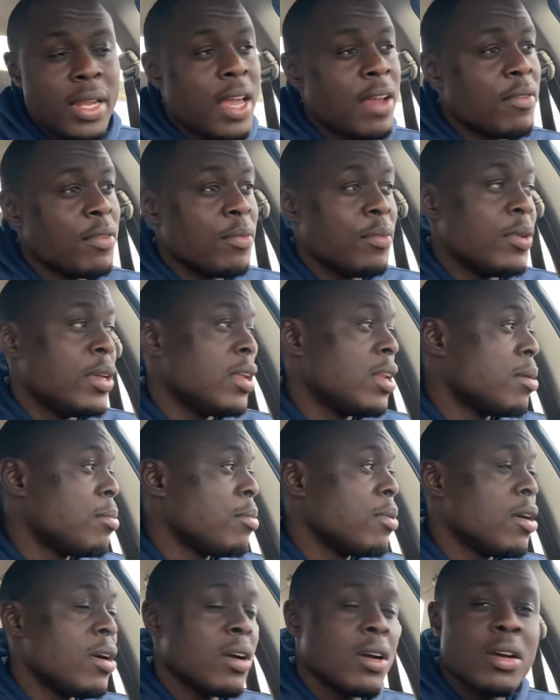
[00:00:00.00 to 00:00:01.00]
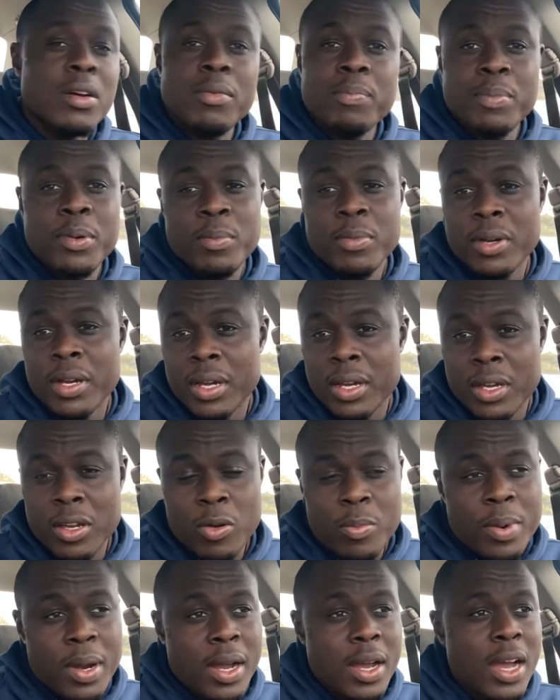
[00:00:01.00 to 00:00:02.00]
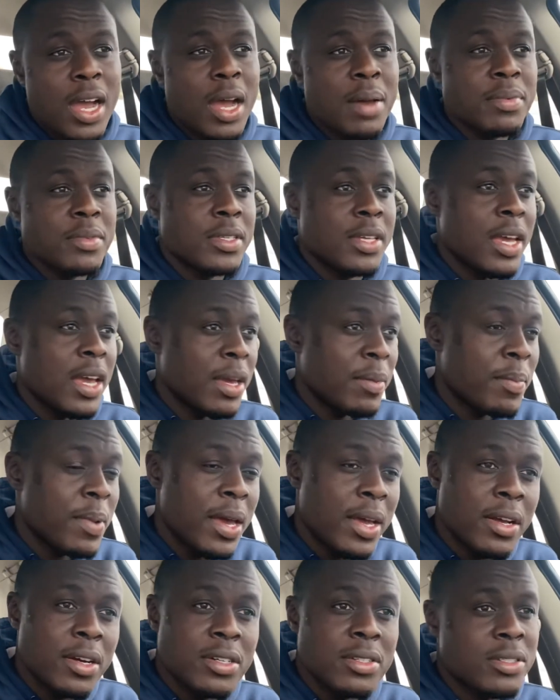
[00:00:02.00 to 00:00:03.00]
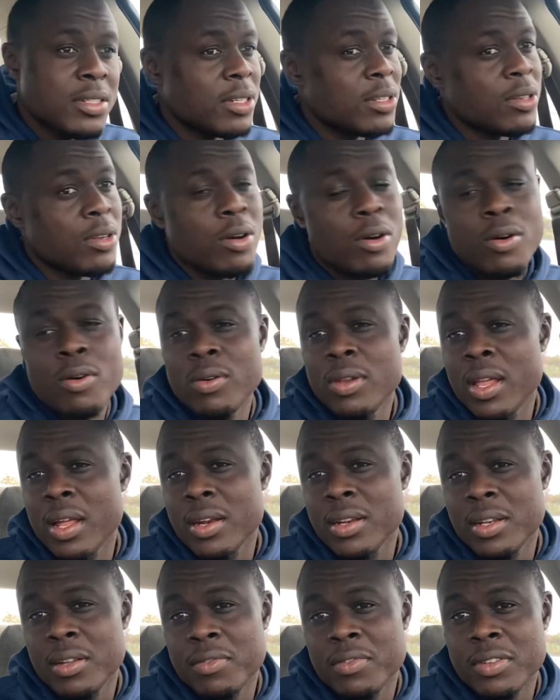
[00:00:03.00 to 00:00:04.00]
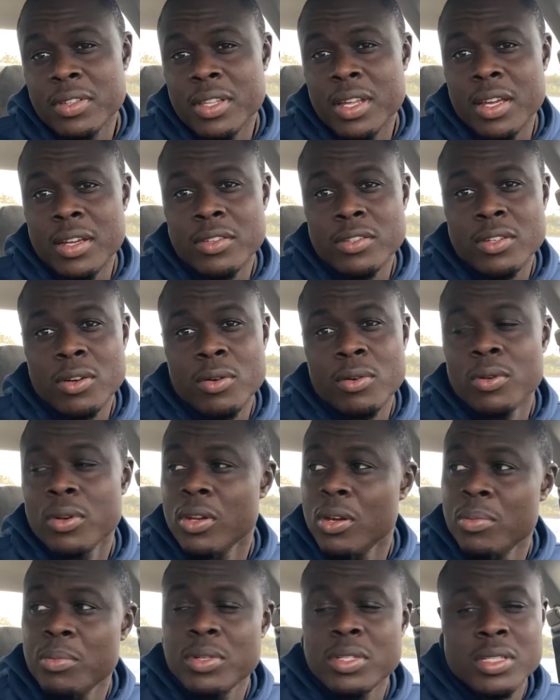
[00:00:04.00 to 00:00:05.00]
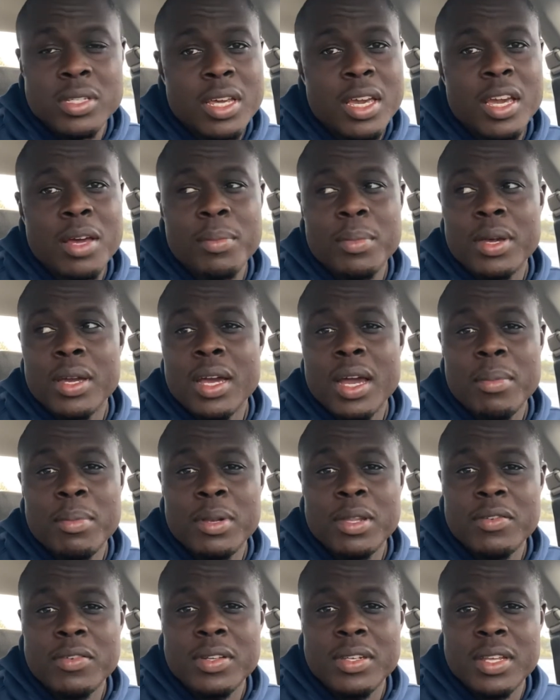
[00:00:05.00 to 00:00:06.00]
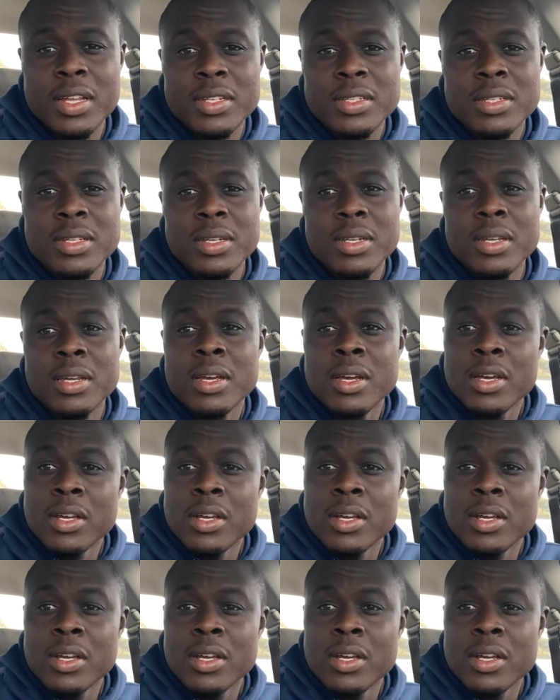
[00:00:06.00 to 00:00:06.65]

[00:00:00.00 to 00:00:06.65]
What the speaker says: In America, people get killed by cops, gangbangers, and a whole lot of different things. So don't be scared, man. I believe in destiny.